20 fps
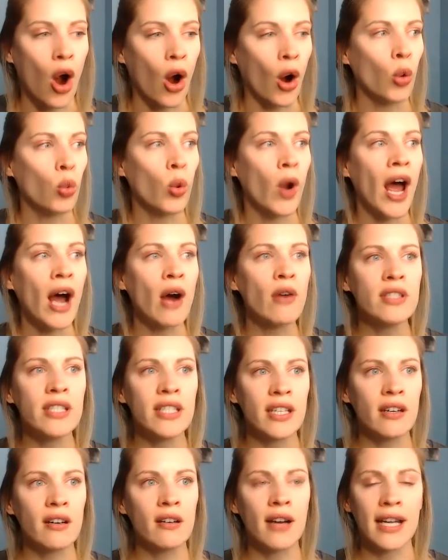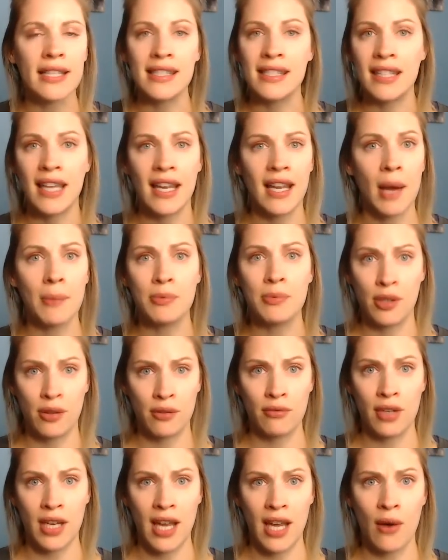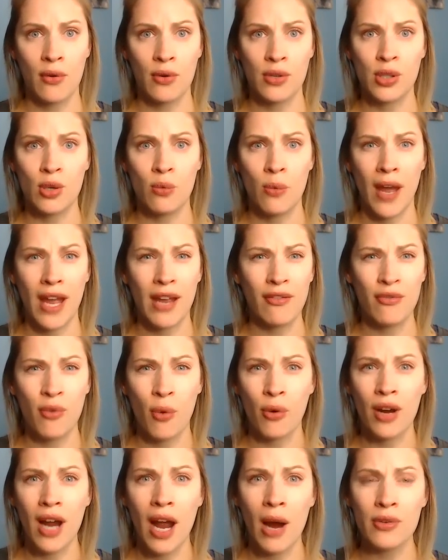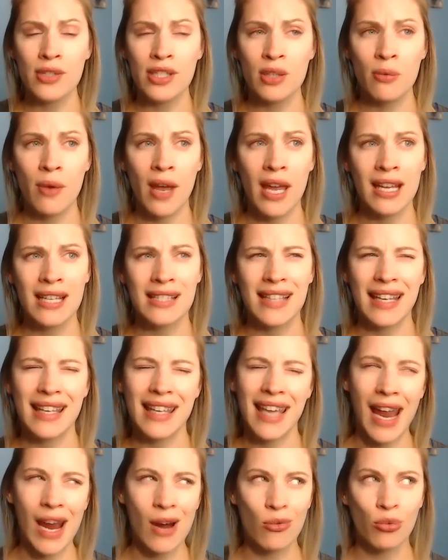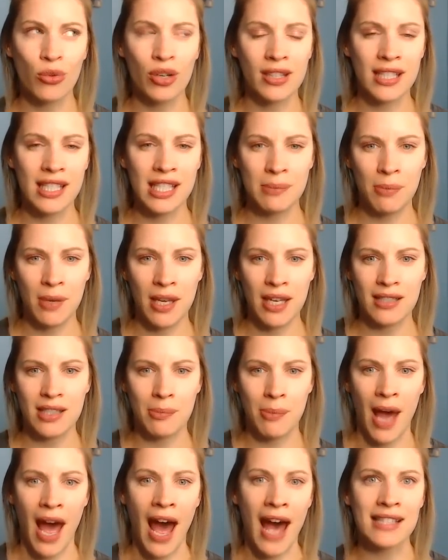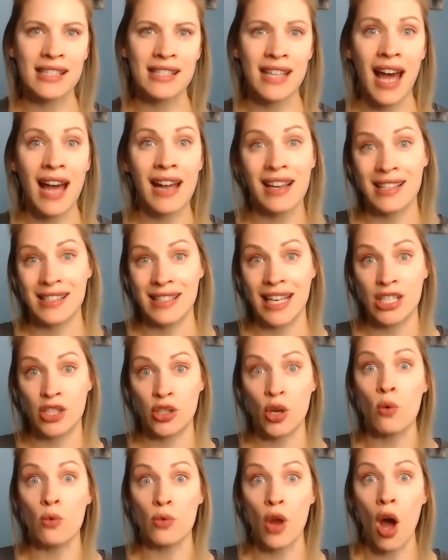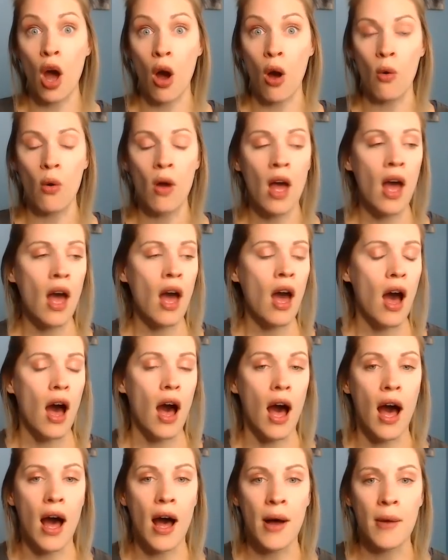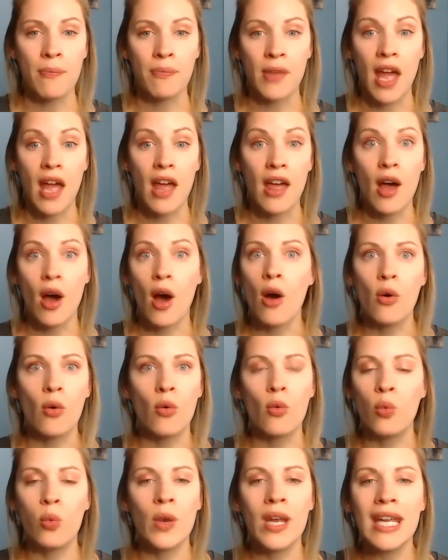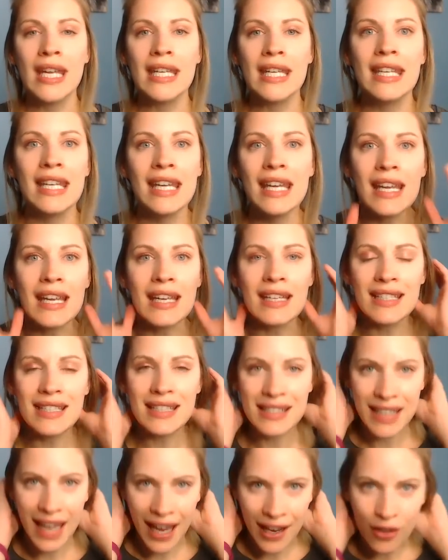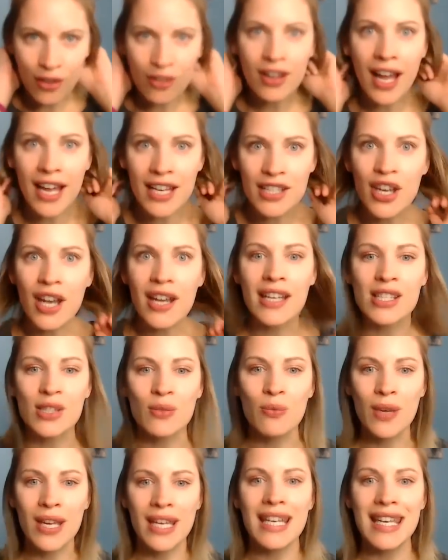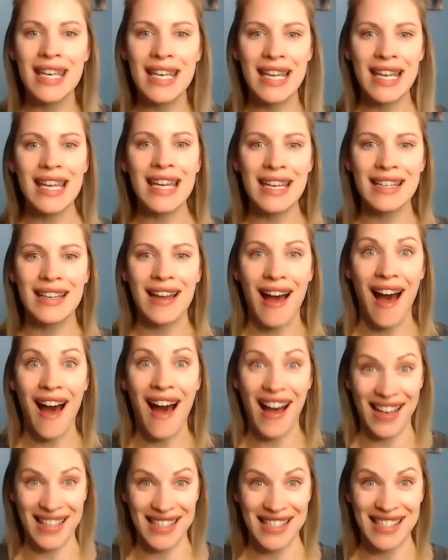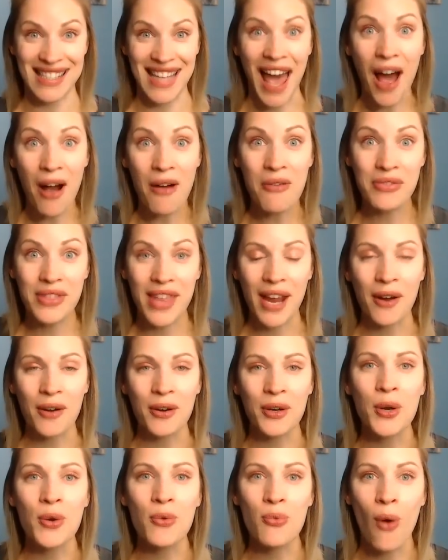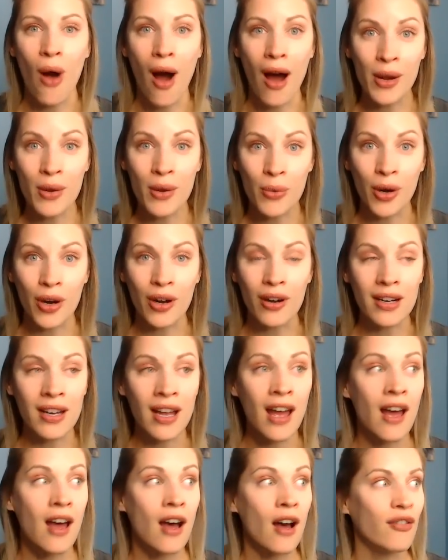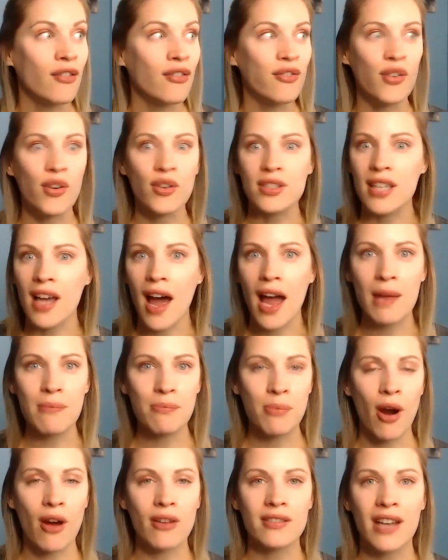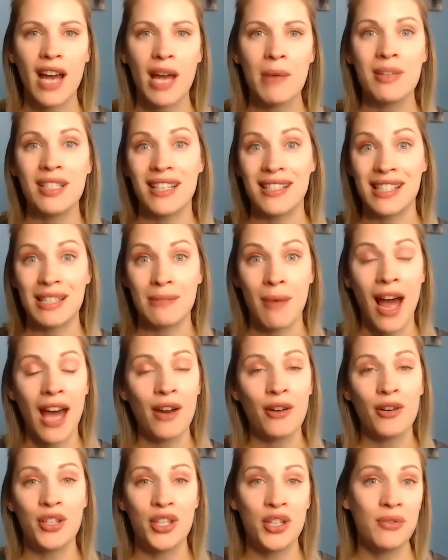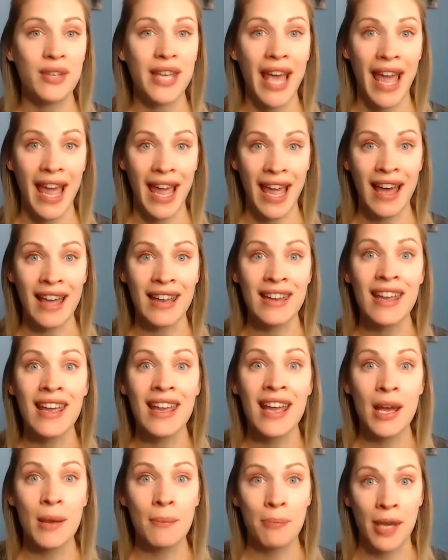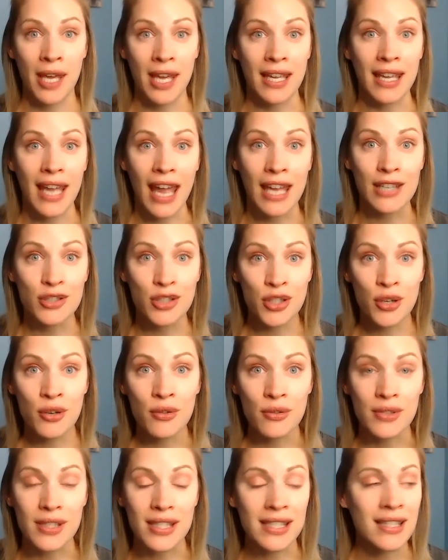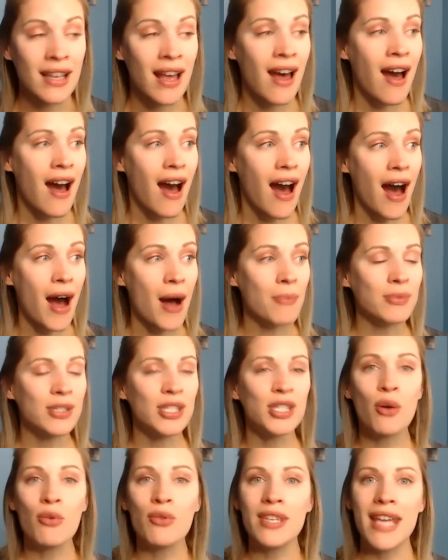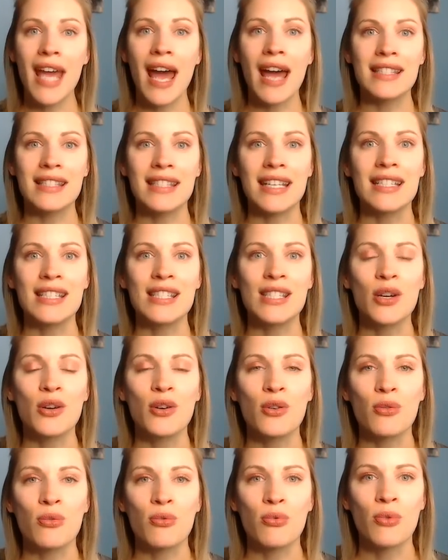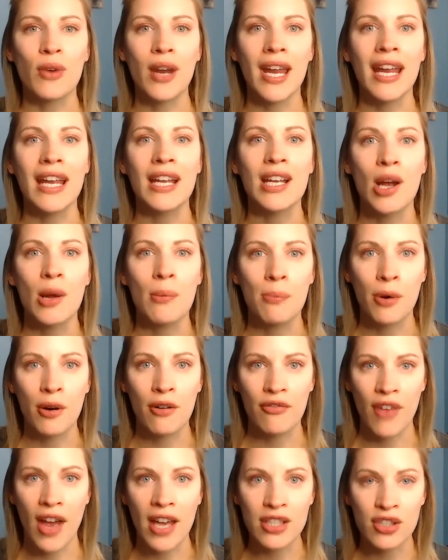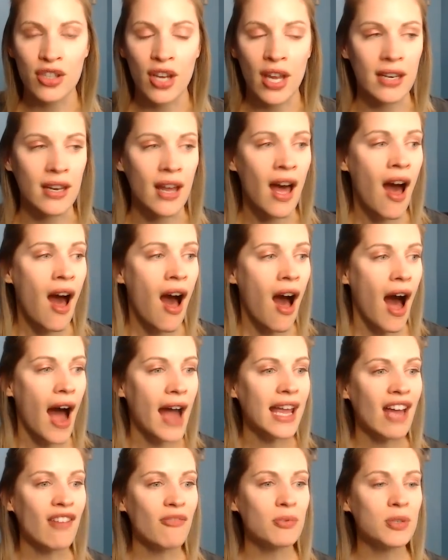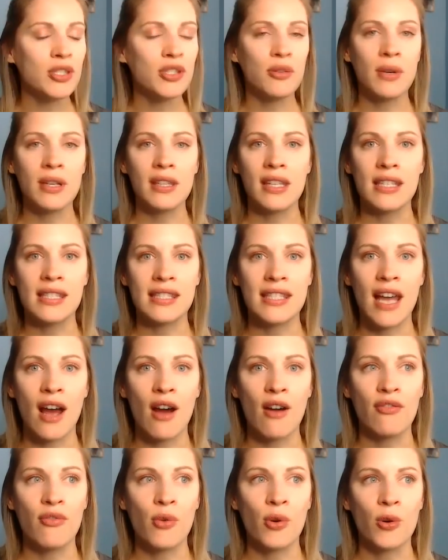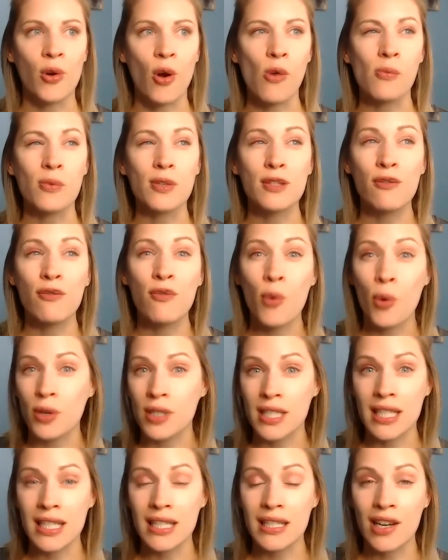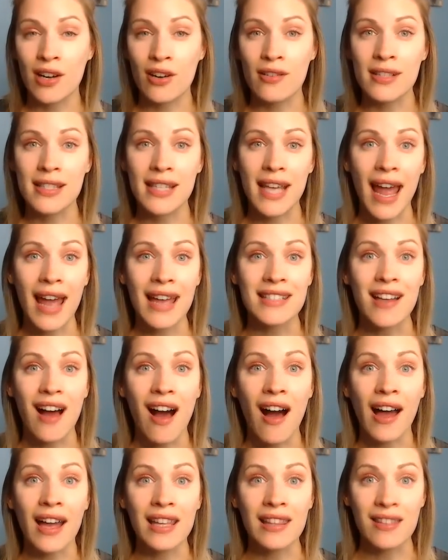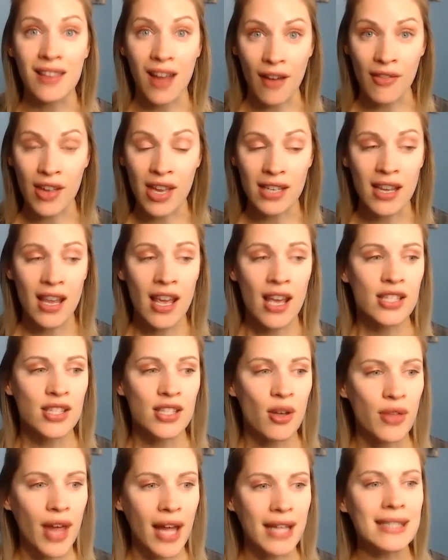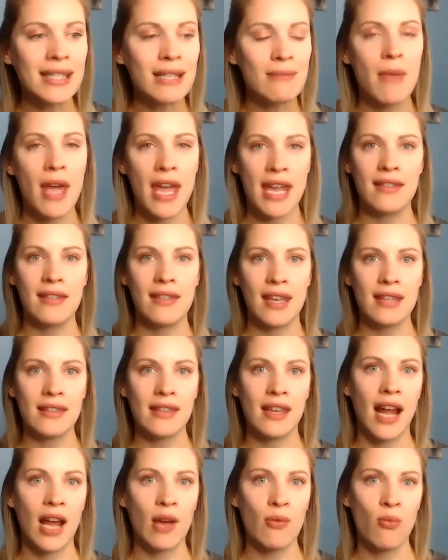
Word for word: Around here, I'd say up to three hours away, four hours away, because I can't really speak to past that because I don't know. Um, we need dental hygienists. We need us out there who want to work full time, part time, it doesn't matter. You can pick and choose. Um, so, yes, it's a great profession. I have been doing this now for almost 14 years and I love it. So that's the main thing that I